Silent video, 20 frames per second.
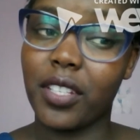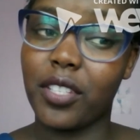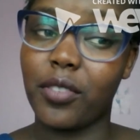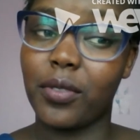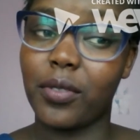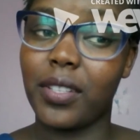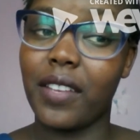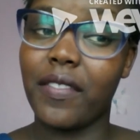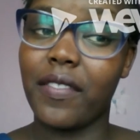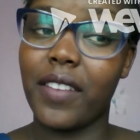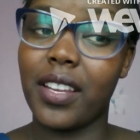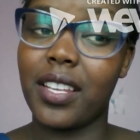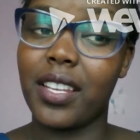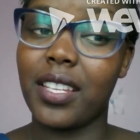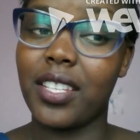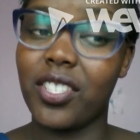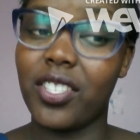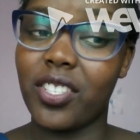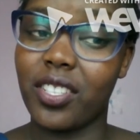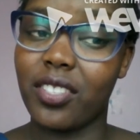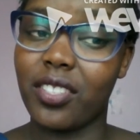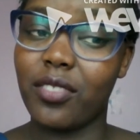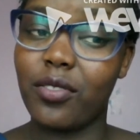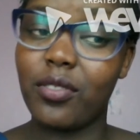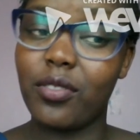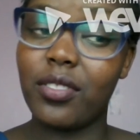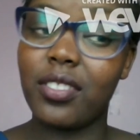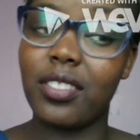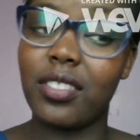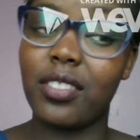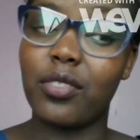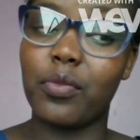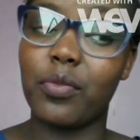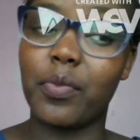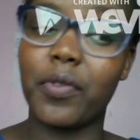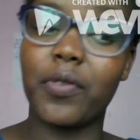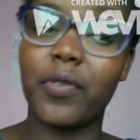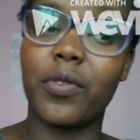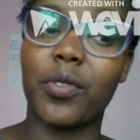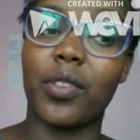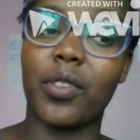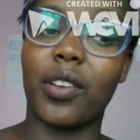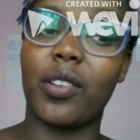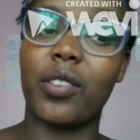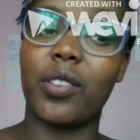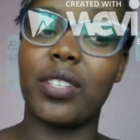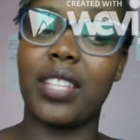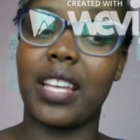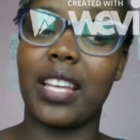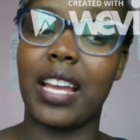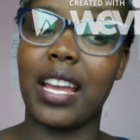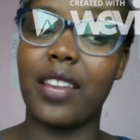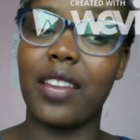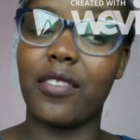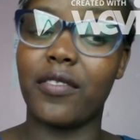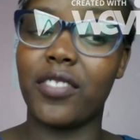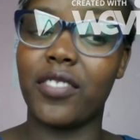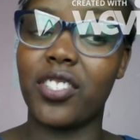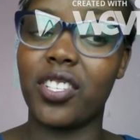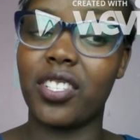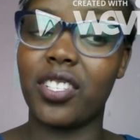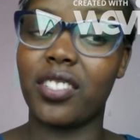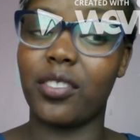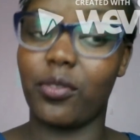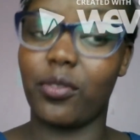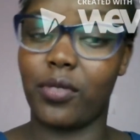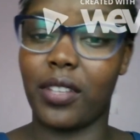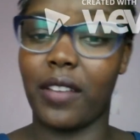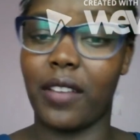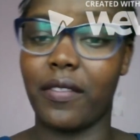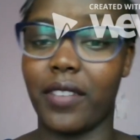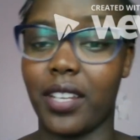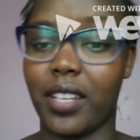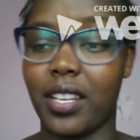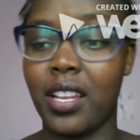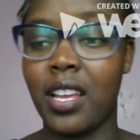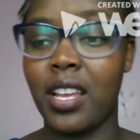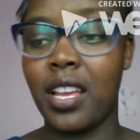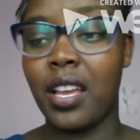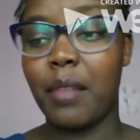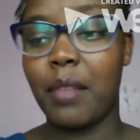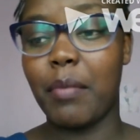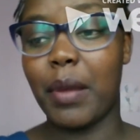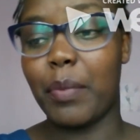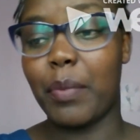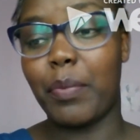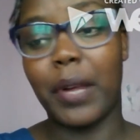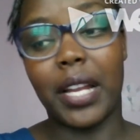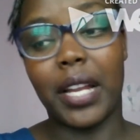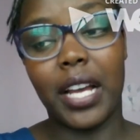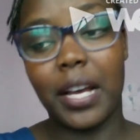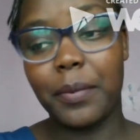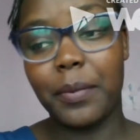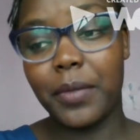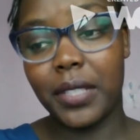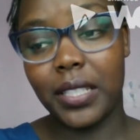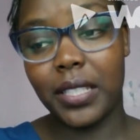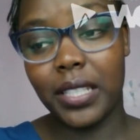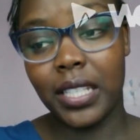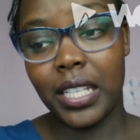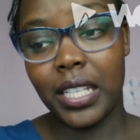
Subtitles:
you suffered injury. You don't need to prove to the court the kind of injuries you suffered. But perhaps